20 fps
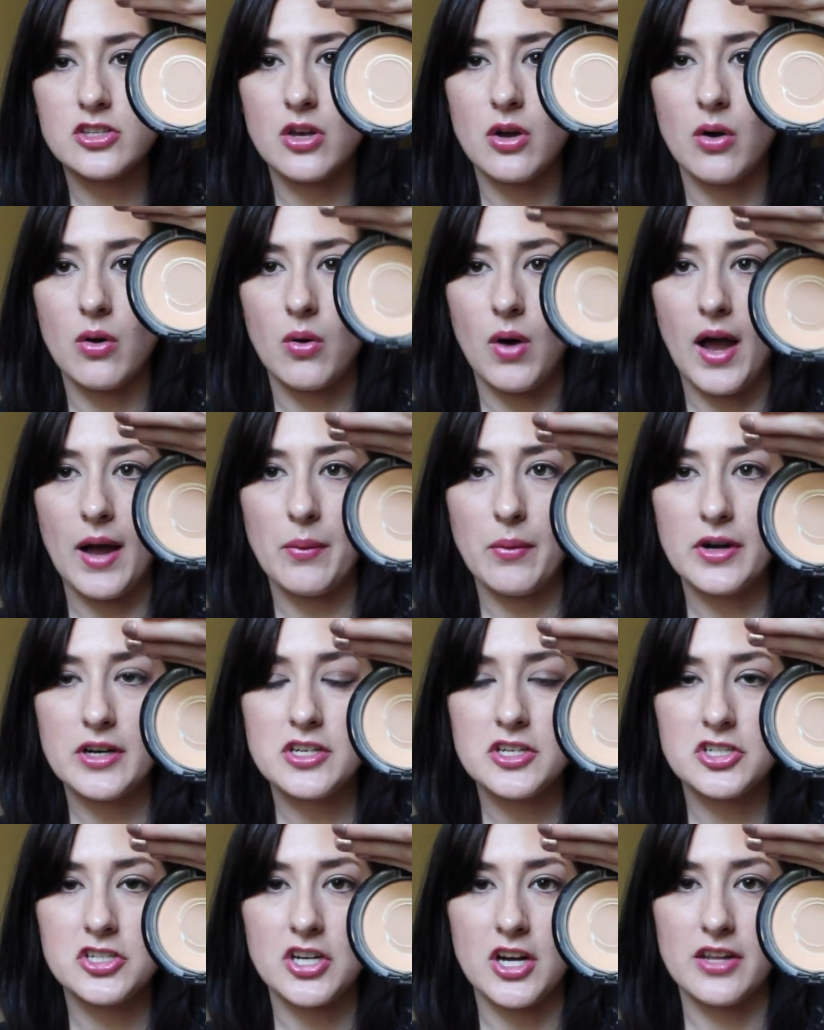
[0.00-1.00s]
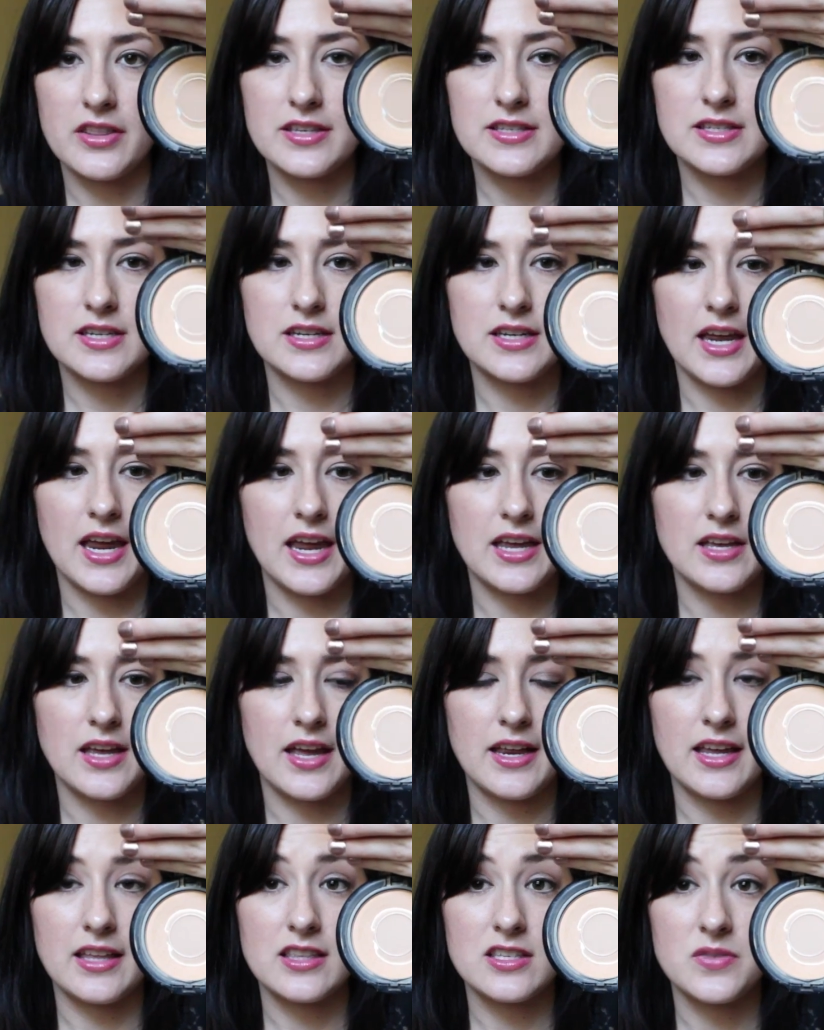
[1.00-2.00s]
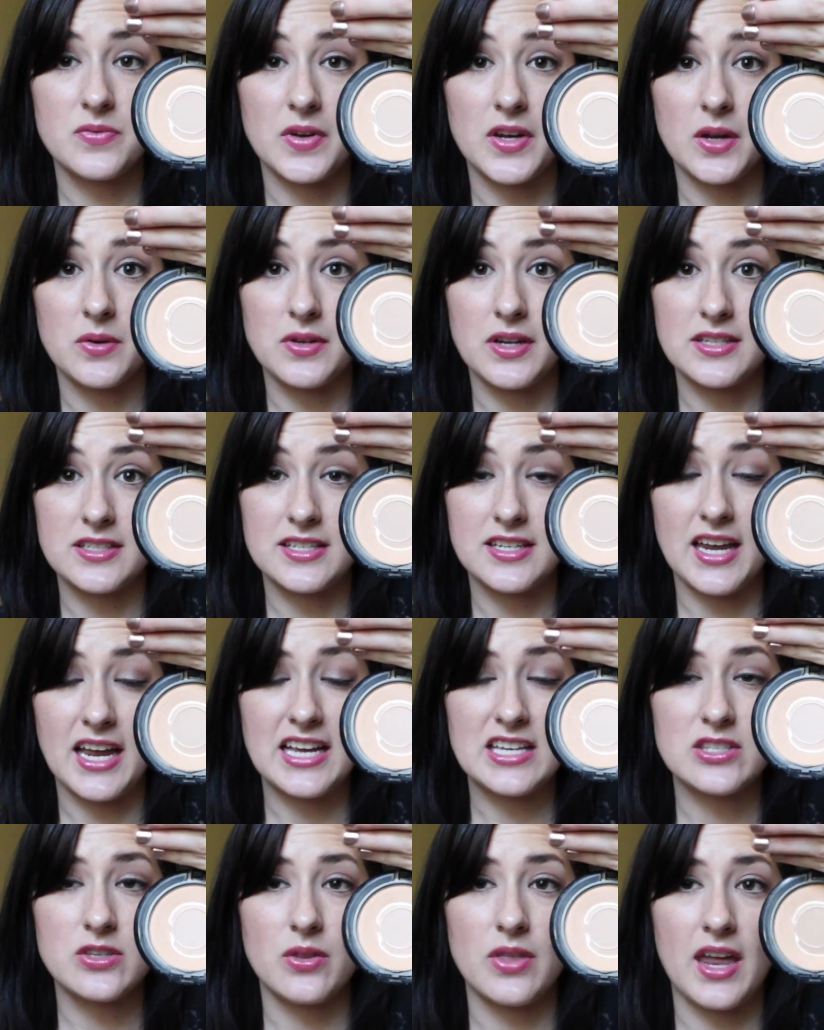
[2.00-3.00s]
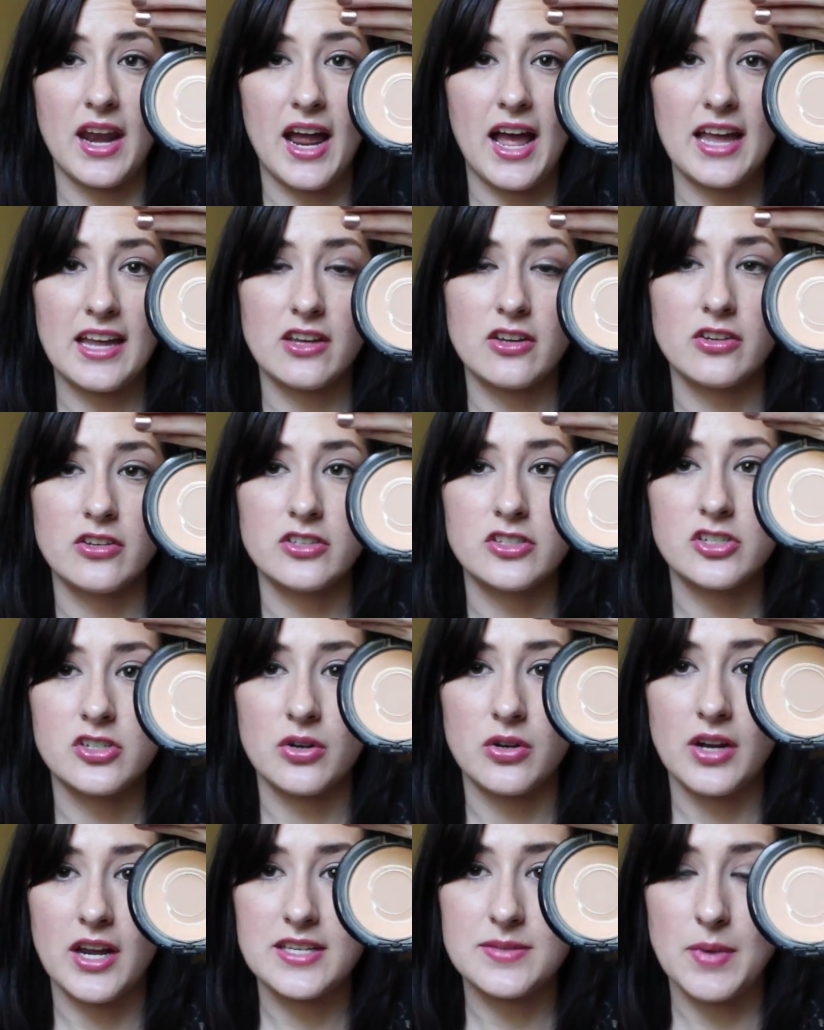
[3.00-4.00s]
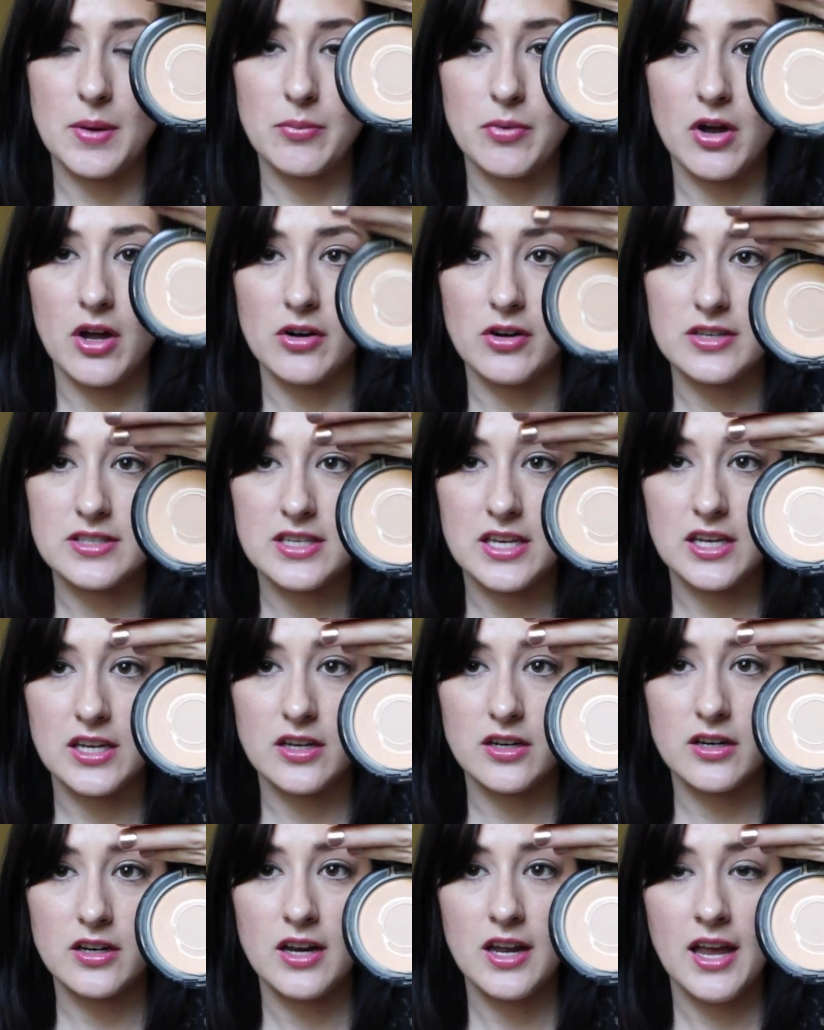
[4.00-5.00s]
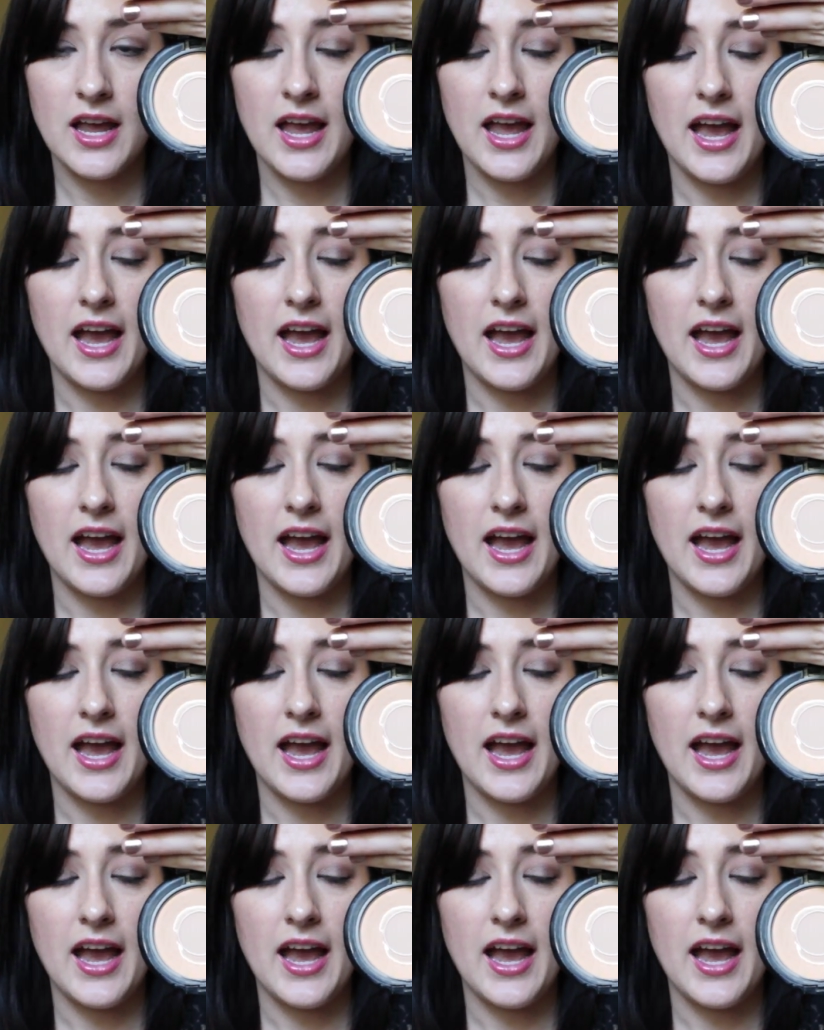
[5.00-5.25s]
So I wanted to share this today and get this video done today so that I could show you guys my progress here,